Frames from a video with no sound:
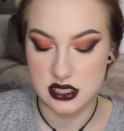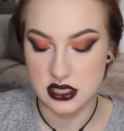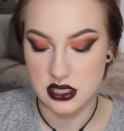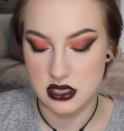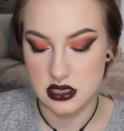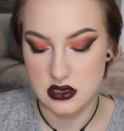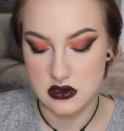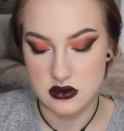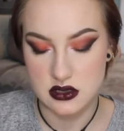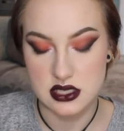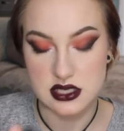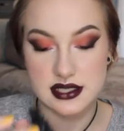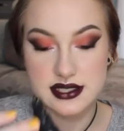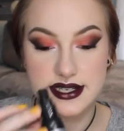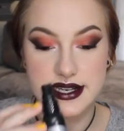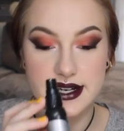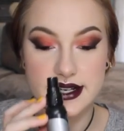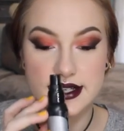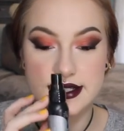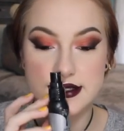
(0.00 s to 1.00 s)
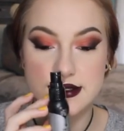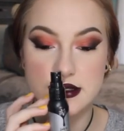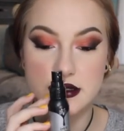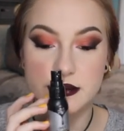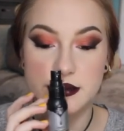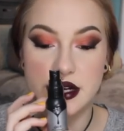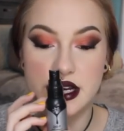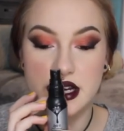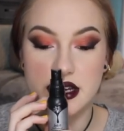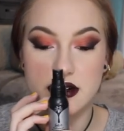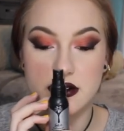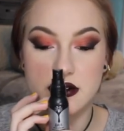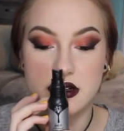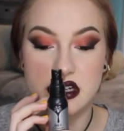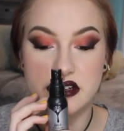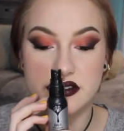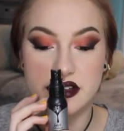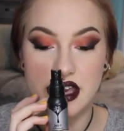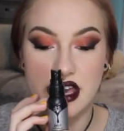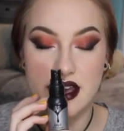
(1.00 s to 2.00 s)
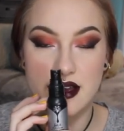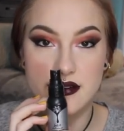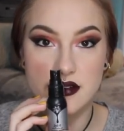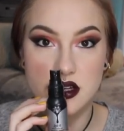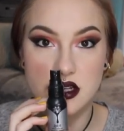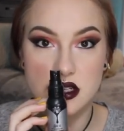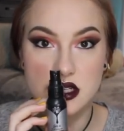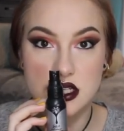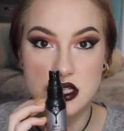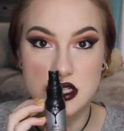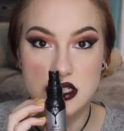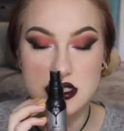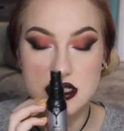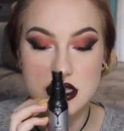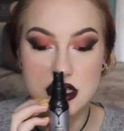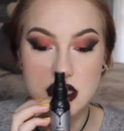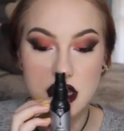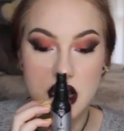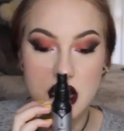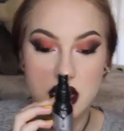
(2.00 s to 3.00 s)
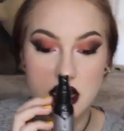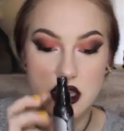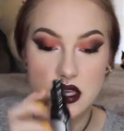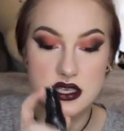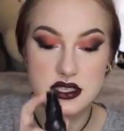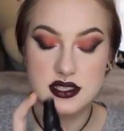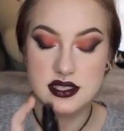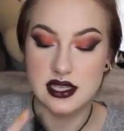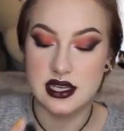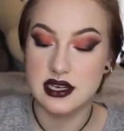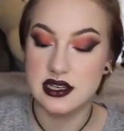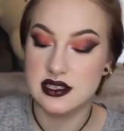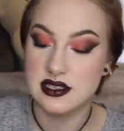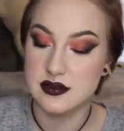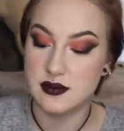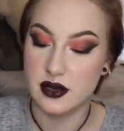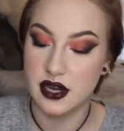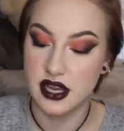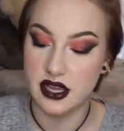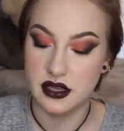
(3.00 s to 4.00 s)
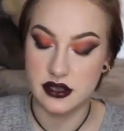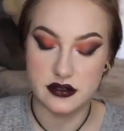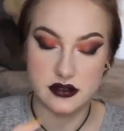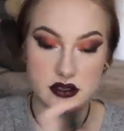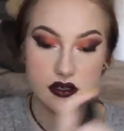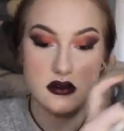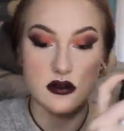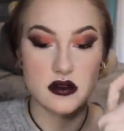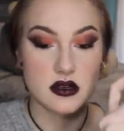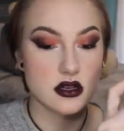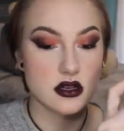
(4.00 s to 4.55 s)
cutest, tiniest little bottle of Kat Von D's Lockit setting spray. So,